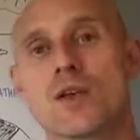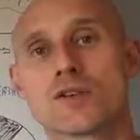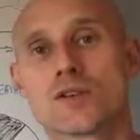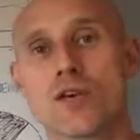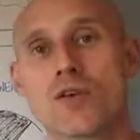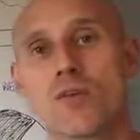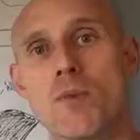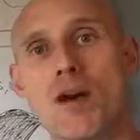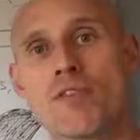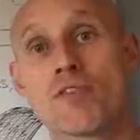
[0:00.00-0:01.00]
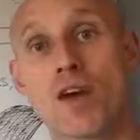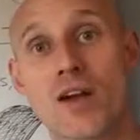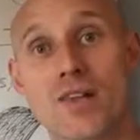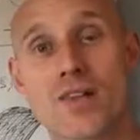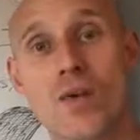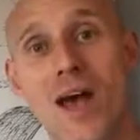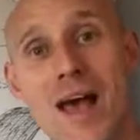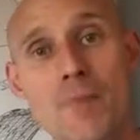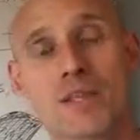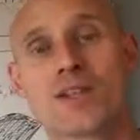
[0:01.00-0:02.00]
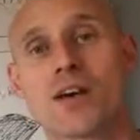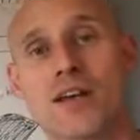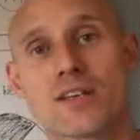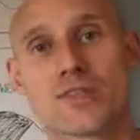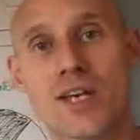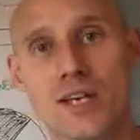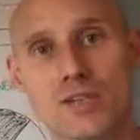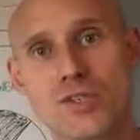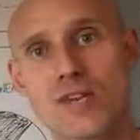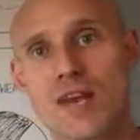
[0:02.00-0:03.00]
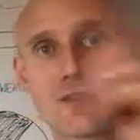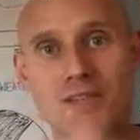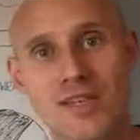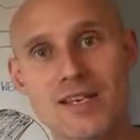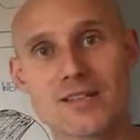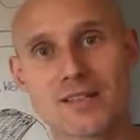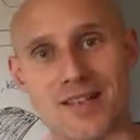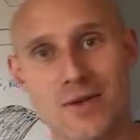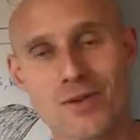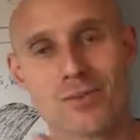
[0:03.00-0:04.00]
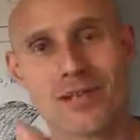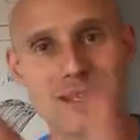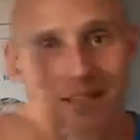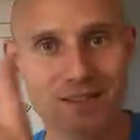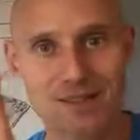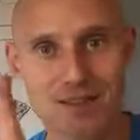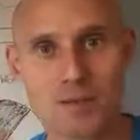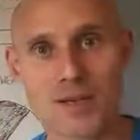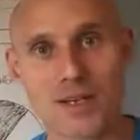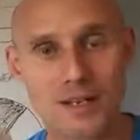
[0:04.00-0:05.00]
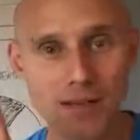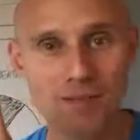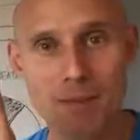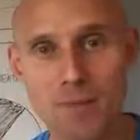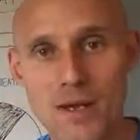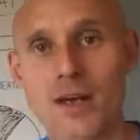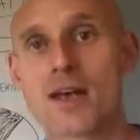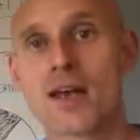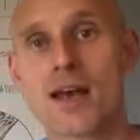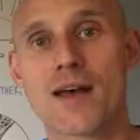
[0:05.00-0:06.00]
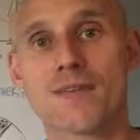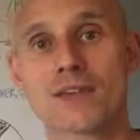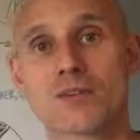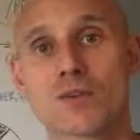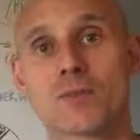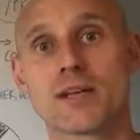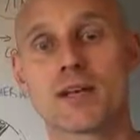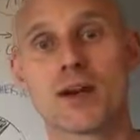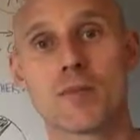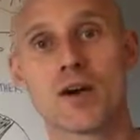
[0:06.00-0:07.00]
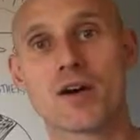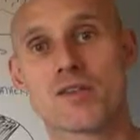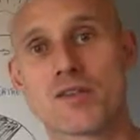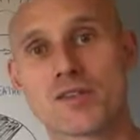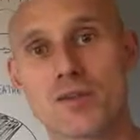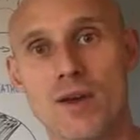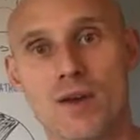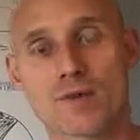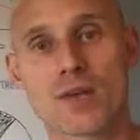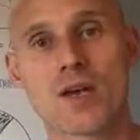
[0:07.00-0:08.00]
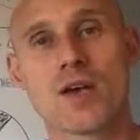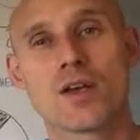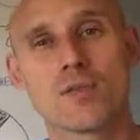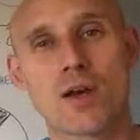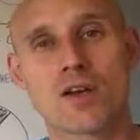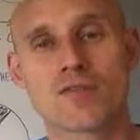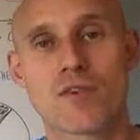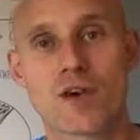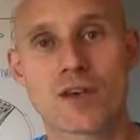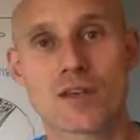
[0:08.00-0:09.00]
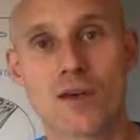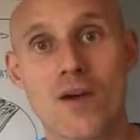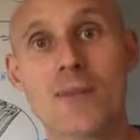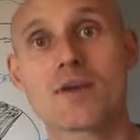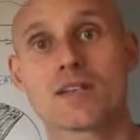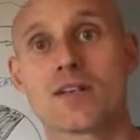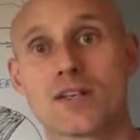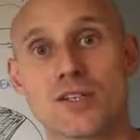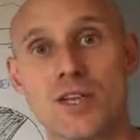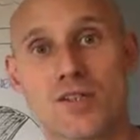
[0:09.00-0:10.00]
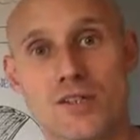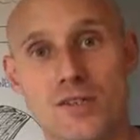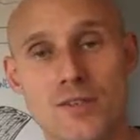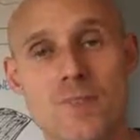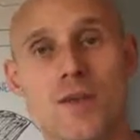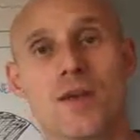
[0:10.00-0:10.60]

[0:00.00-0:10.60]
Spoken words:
So you might find that your appetite has changed. Now it's bleak in summer, in November, and there's not many carbohydrates around. You might find that your appetite changes.